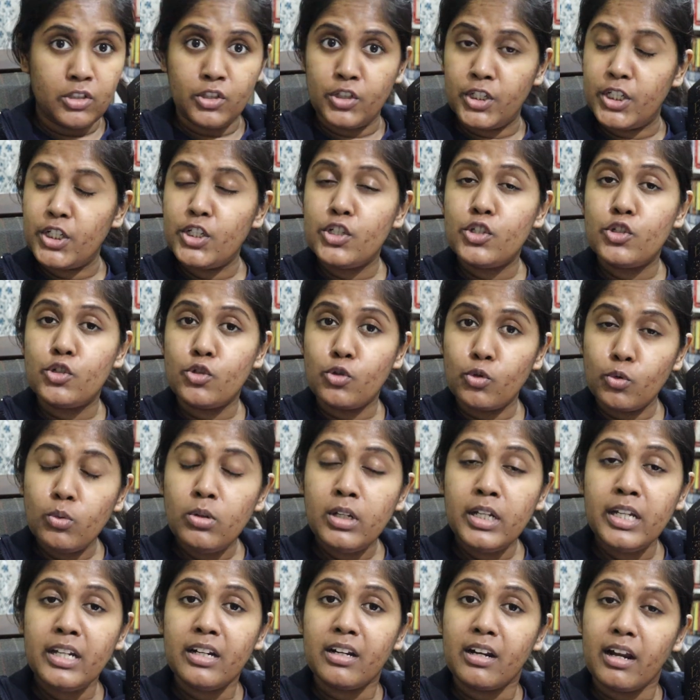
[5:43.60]
She
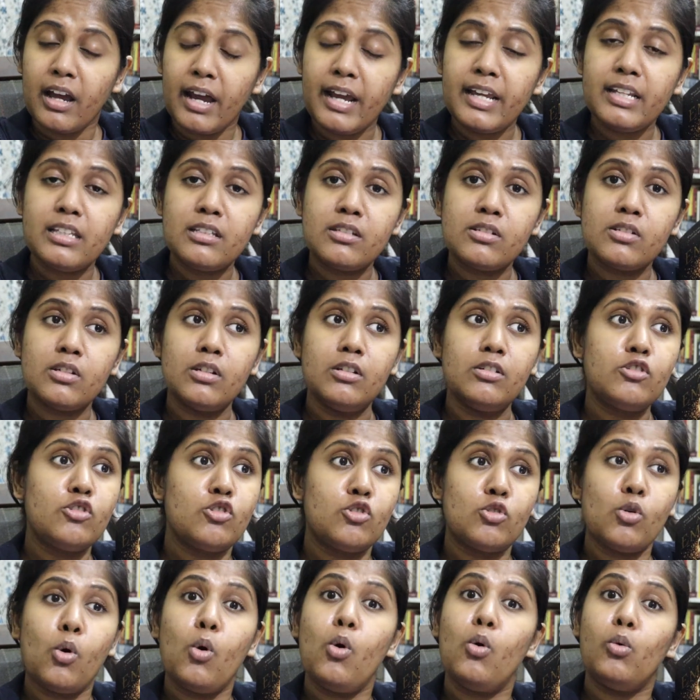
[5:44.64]
truly writes
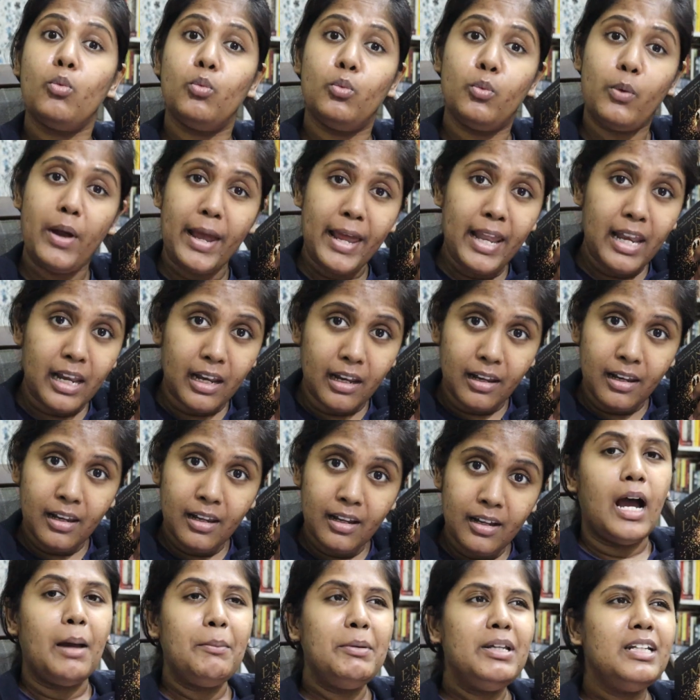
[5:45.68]
so well.
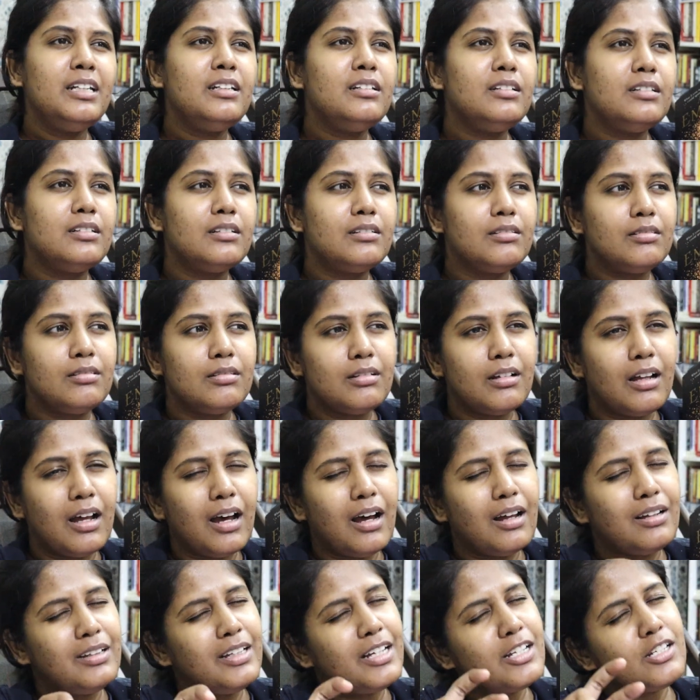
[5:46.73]
I mean,
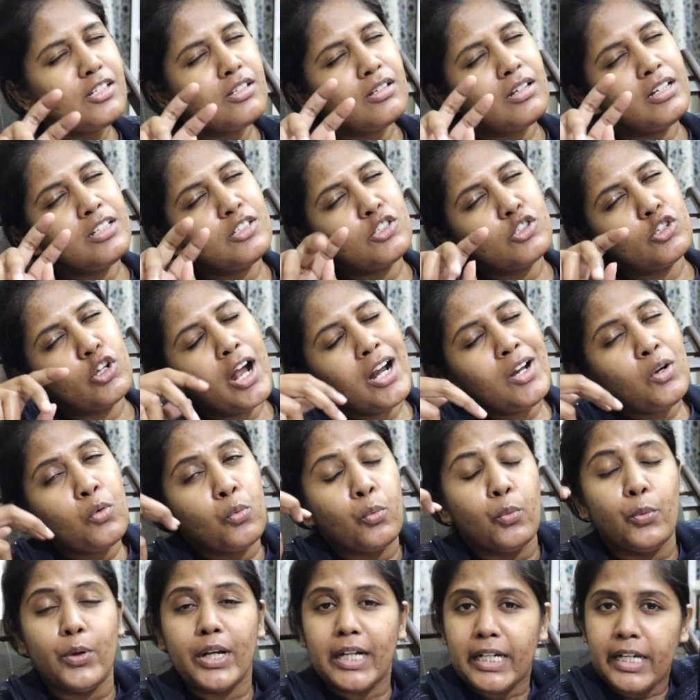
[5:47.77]
it's not
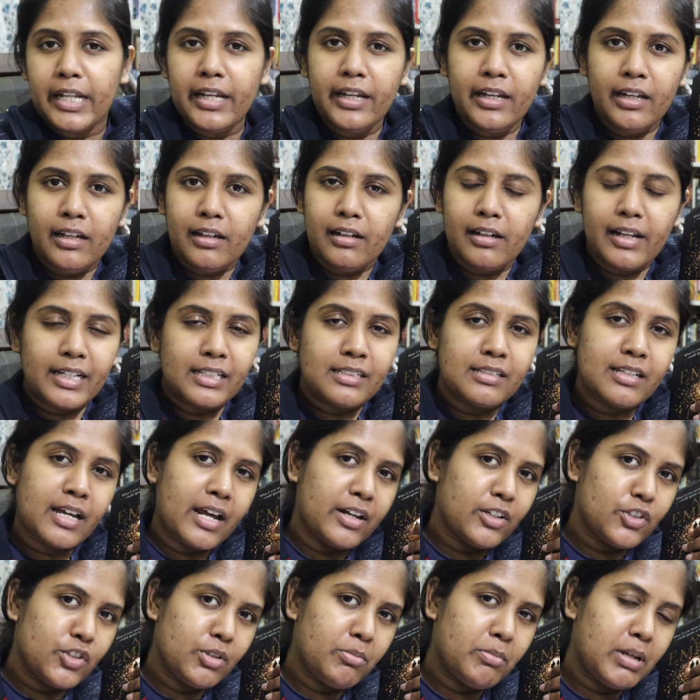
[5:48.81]
witty like
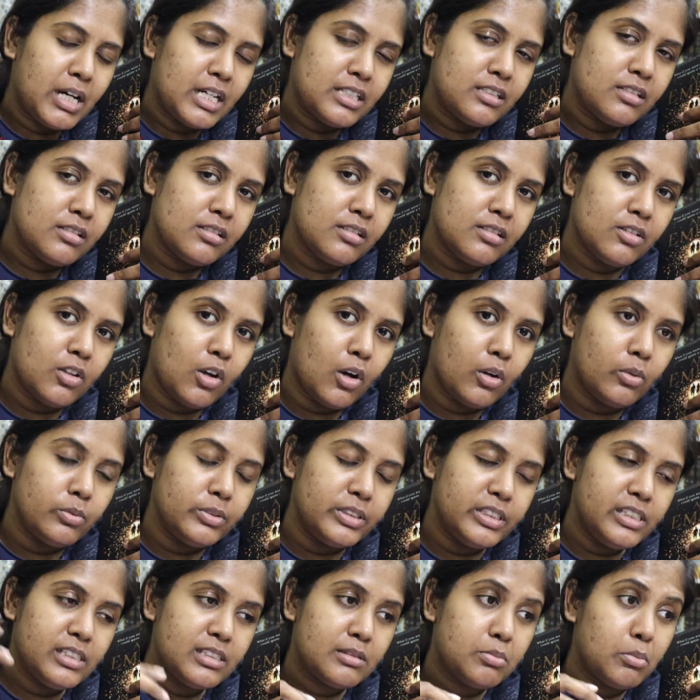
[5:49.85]
Sarah J. Maas's
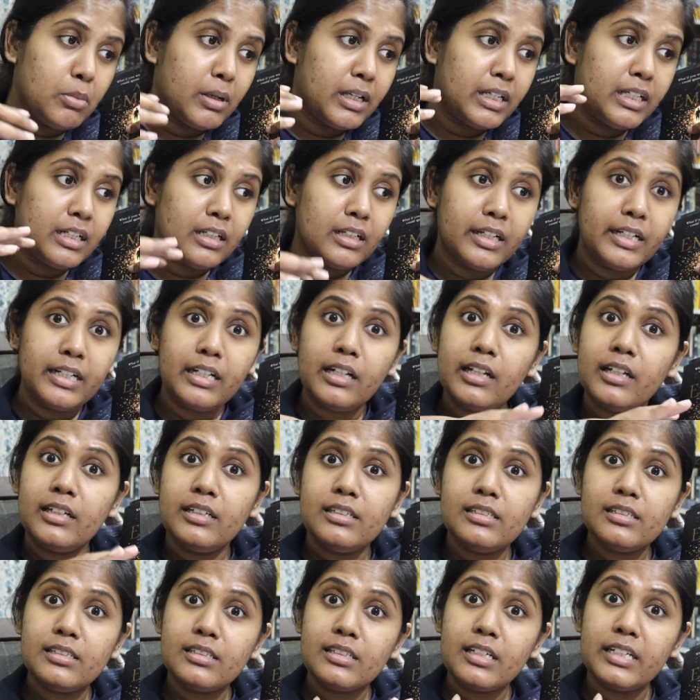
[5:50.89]
novels, but
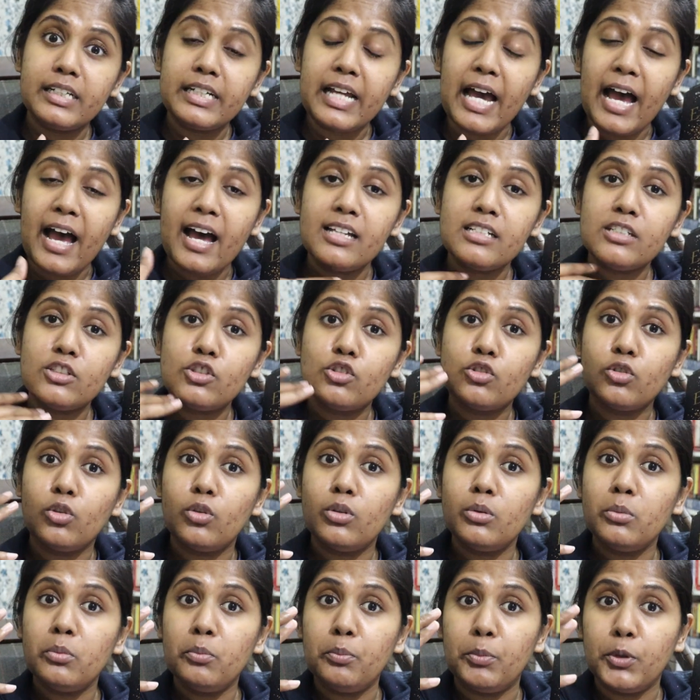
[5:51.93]
it has its
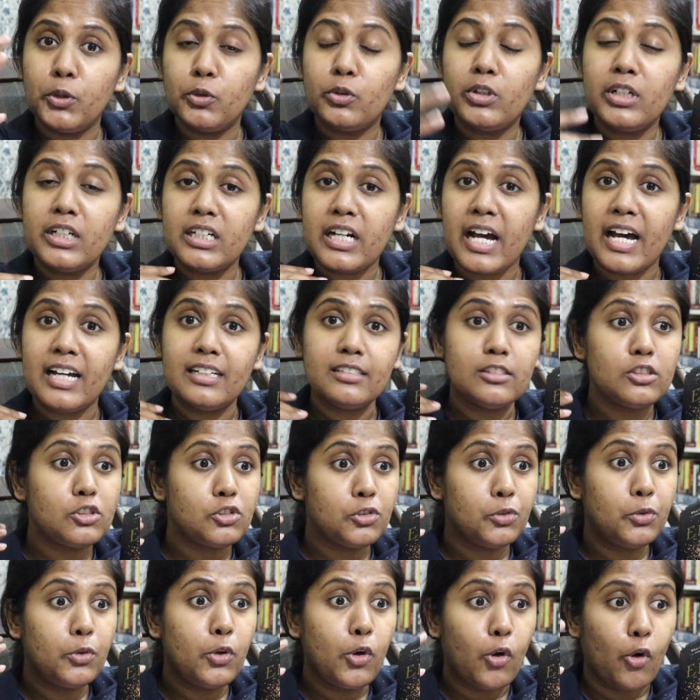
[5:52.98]
own beauty, it has
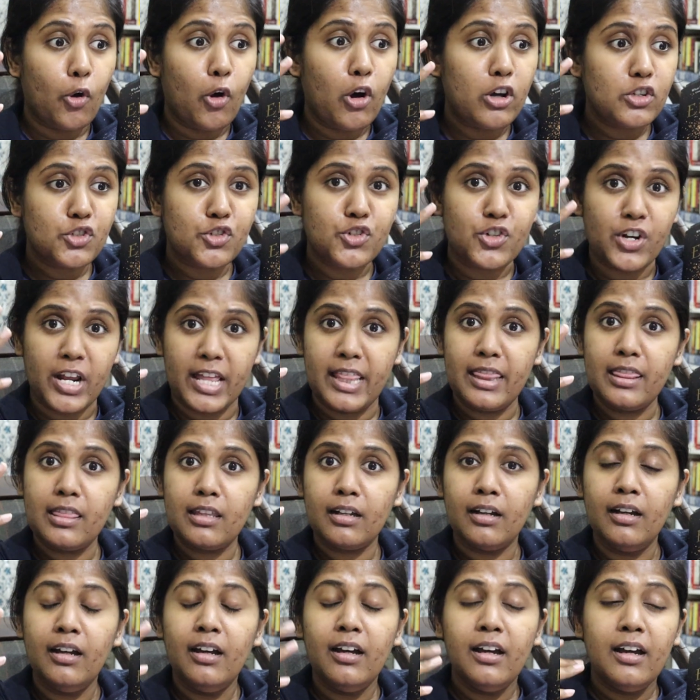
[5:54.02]
its own raw
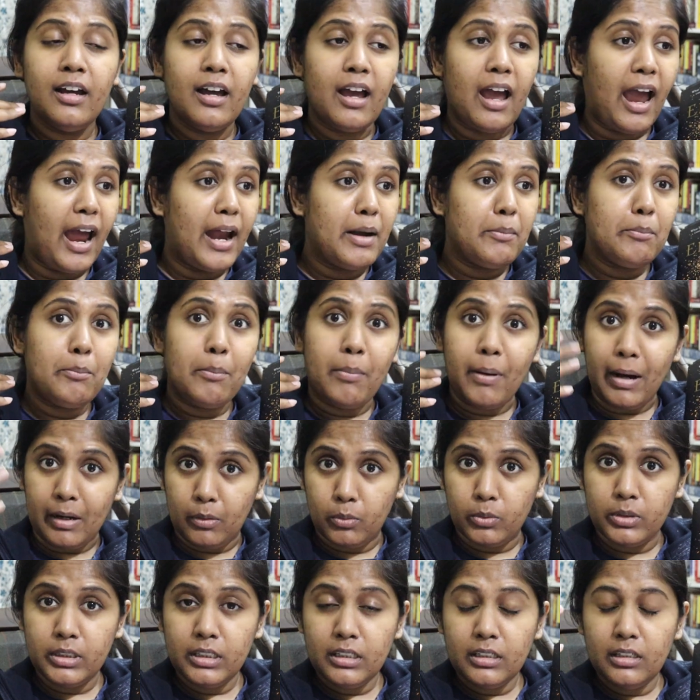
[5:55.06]
strength and
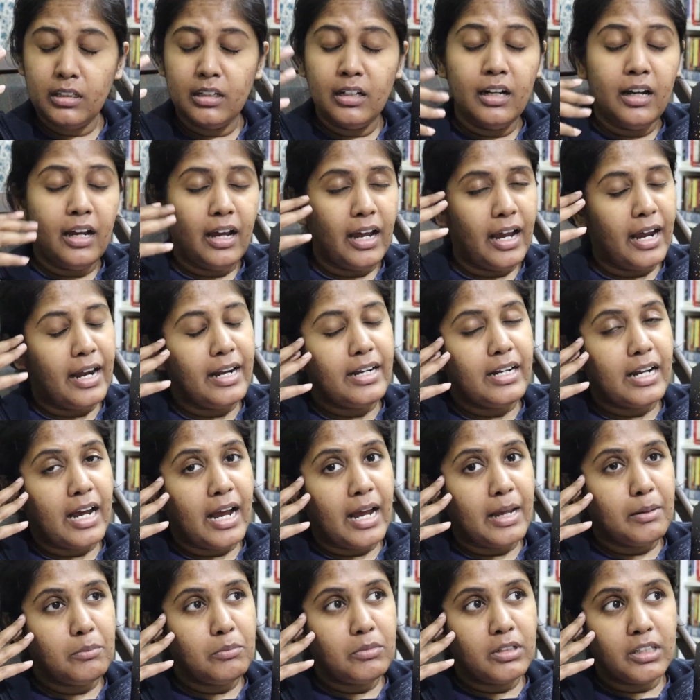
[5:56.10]
power, and
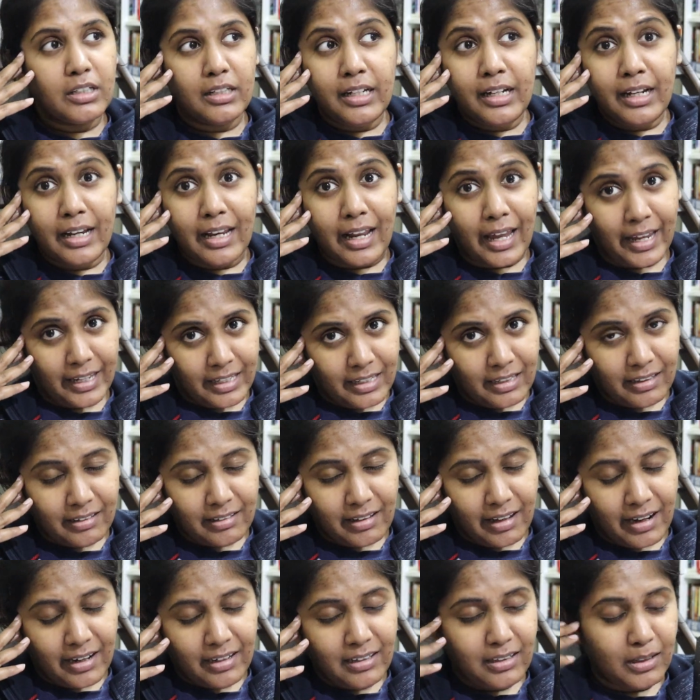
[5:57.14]
I'm really
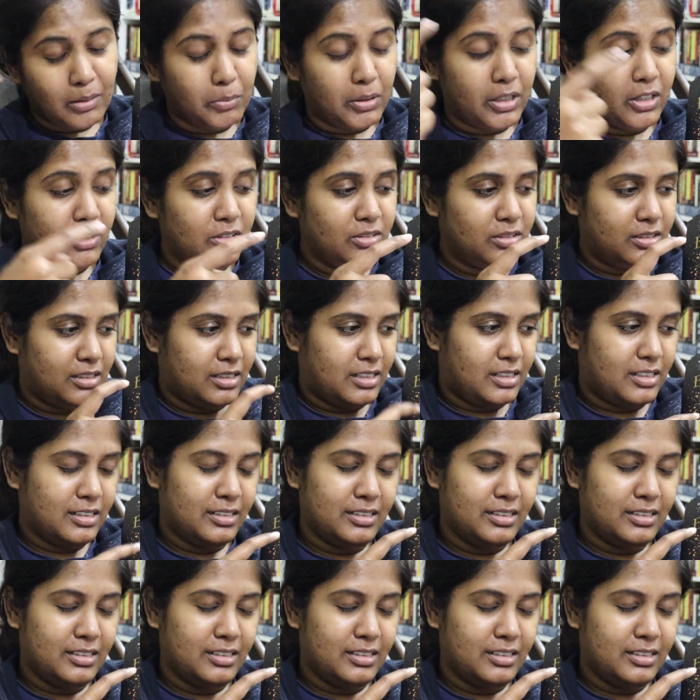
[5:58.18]
liking that about